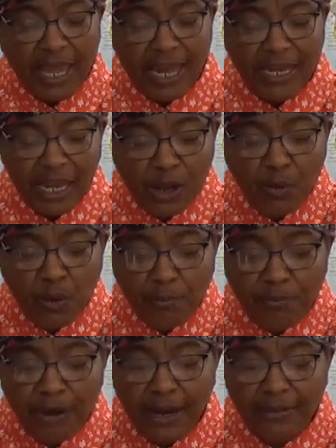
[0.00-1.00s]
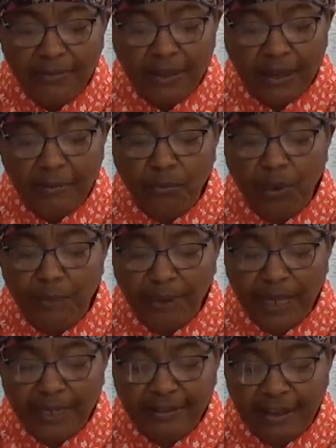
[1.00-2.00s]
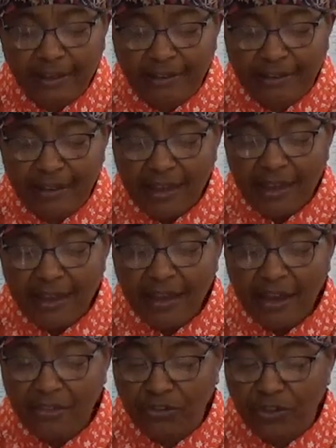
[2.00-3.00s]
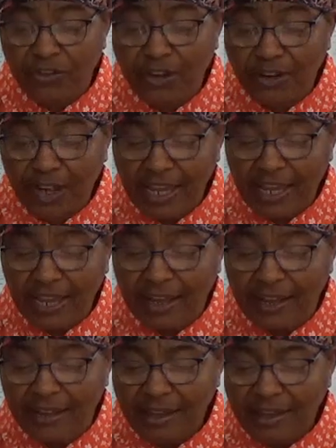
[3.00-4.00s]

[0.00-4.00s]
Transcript: and he will bring them repentance unto their head.